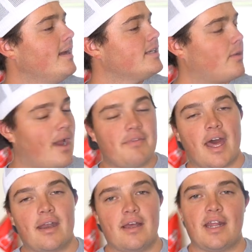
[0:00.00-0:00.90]
so I have
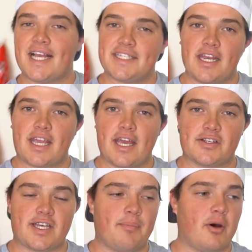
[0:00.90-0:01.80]
that. It has an indicator
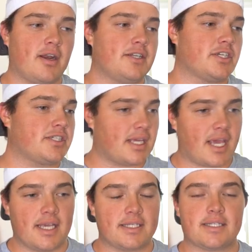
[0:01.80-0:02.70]
set up on it just in
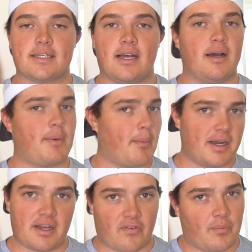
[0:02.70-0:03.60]
case we want
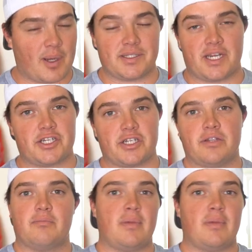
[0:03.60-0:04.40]
a different presentation.